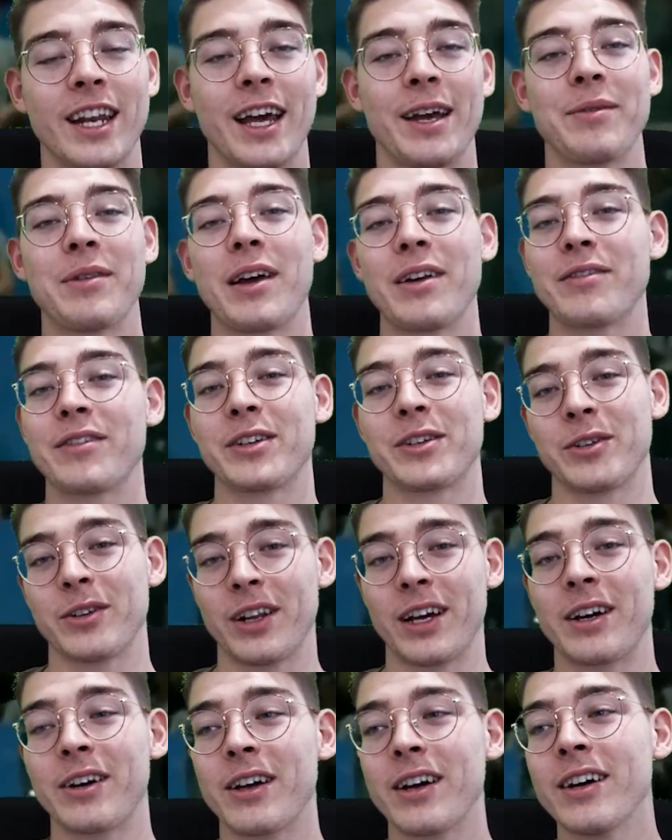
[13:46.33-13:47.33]
named after
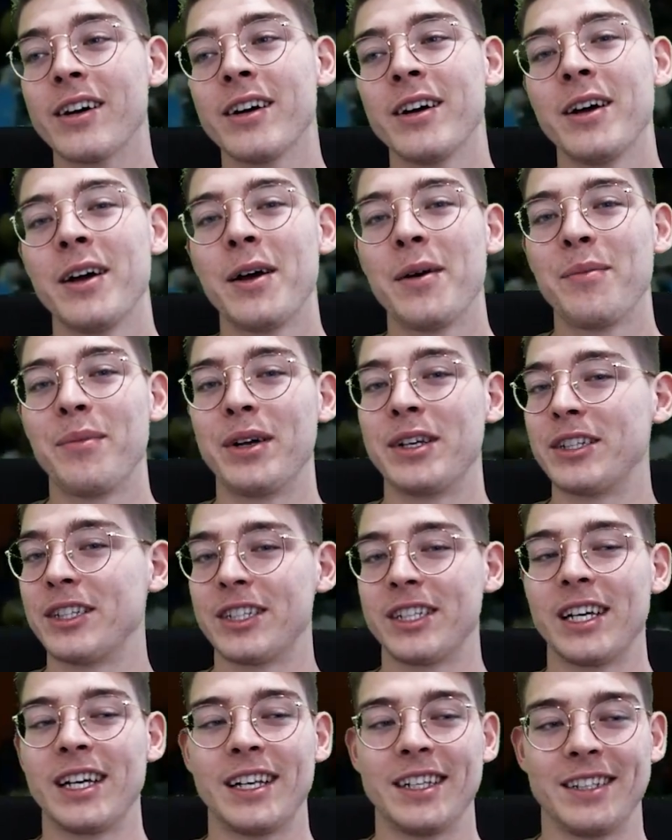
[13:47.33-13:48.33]
Yonekura, but
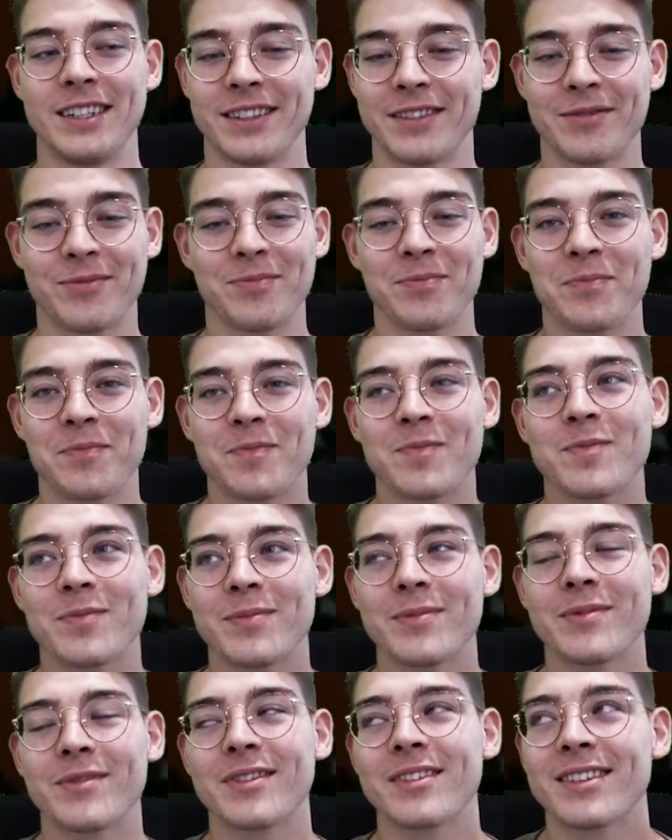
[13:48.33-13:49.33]
Shin just
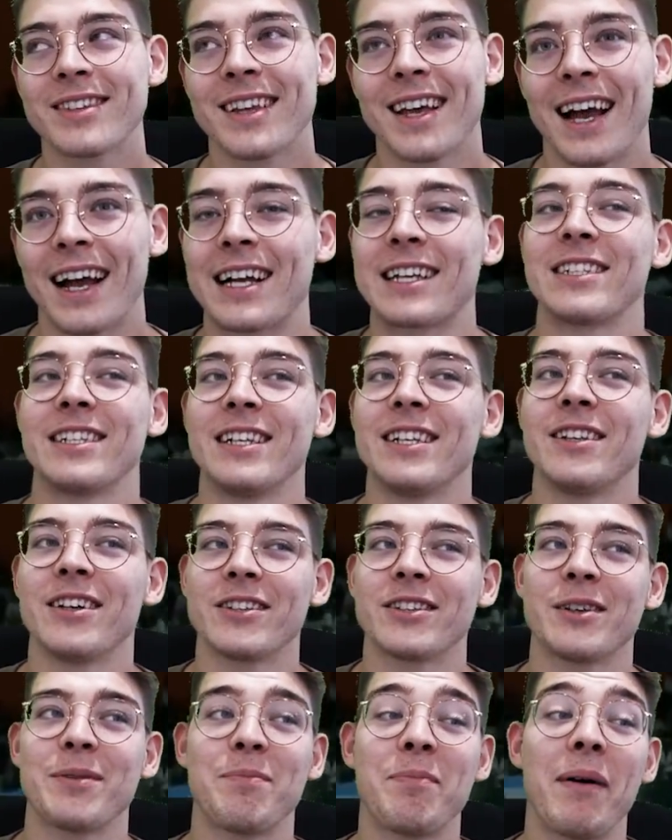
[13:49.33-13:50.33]
actually
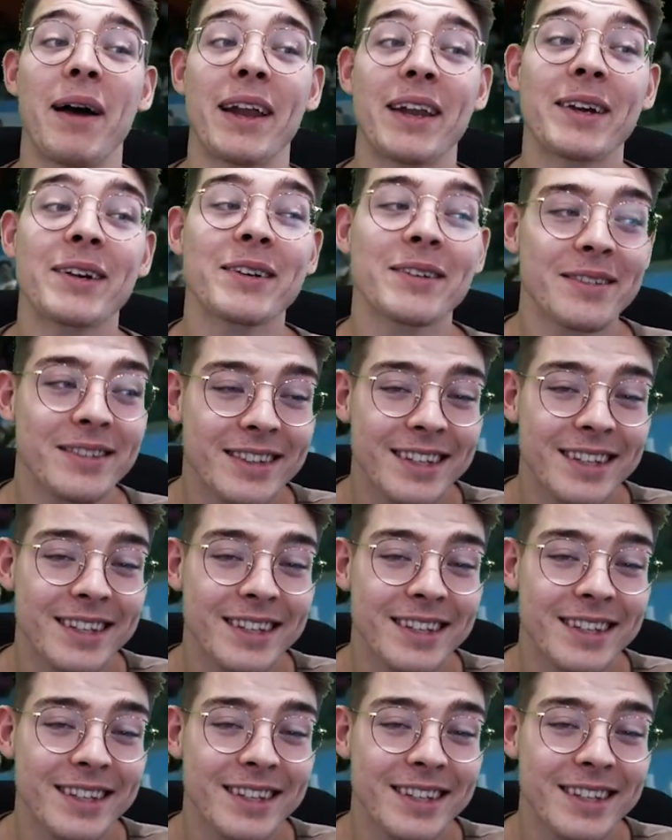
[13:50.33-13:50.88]
does it better.